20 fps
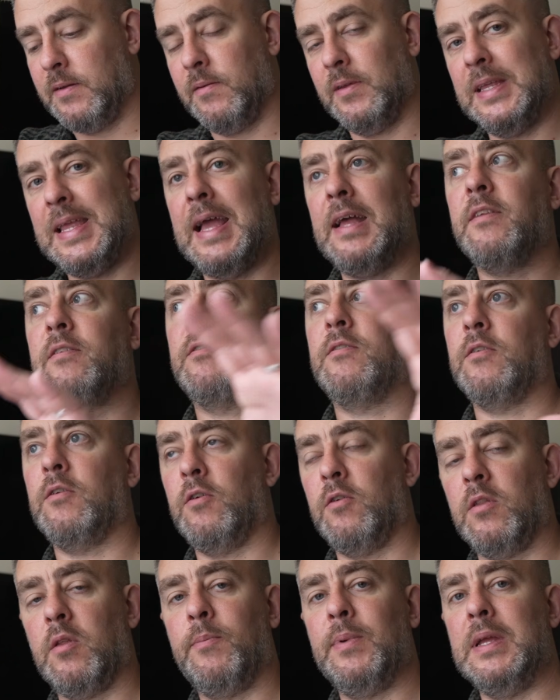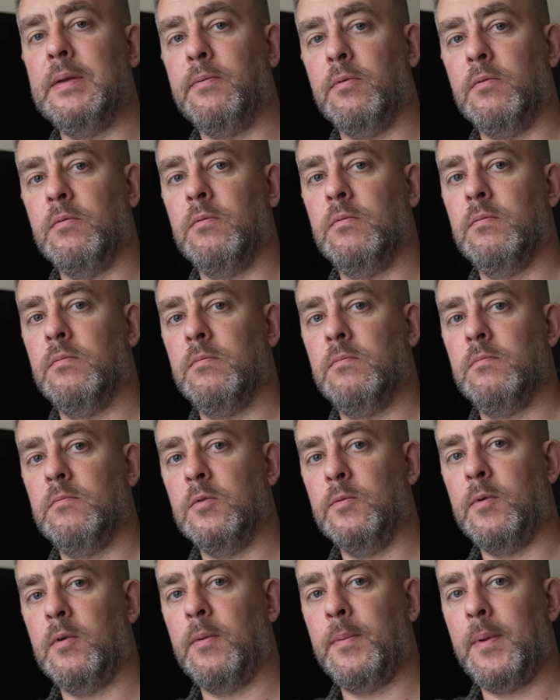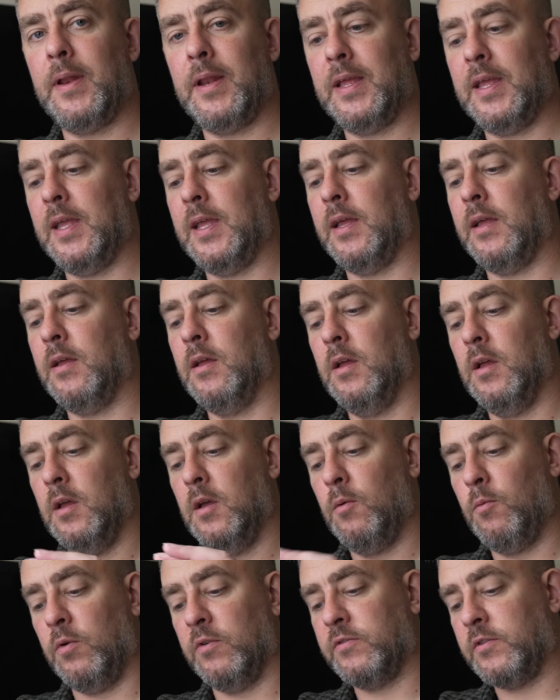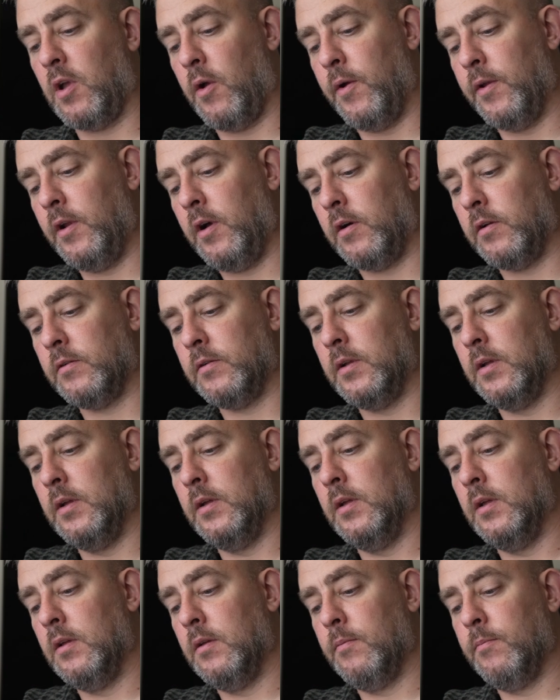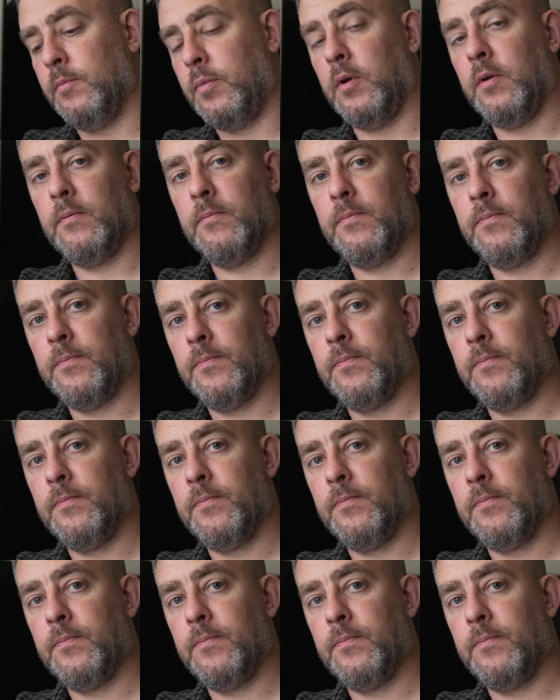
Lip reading: Yes, other people will probably be able to hear what's going on, but